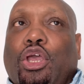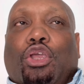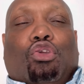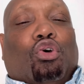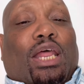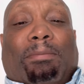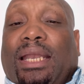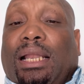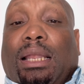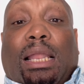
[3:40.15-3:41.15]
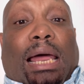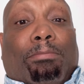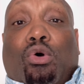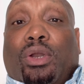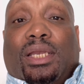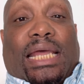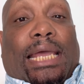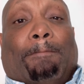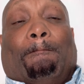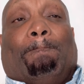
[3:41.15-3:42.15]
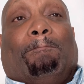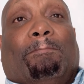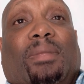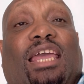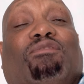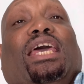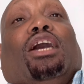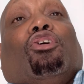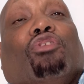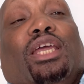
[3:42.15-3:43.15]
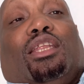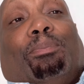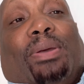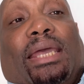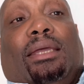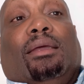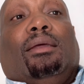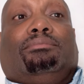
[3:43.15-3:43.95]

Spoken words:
You know they made a lot more than that if they agreed to pay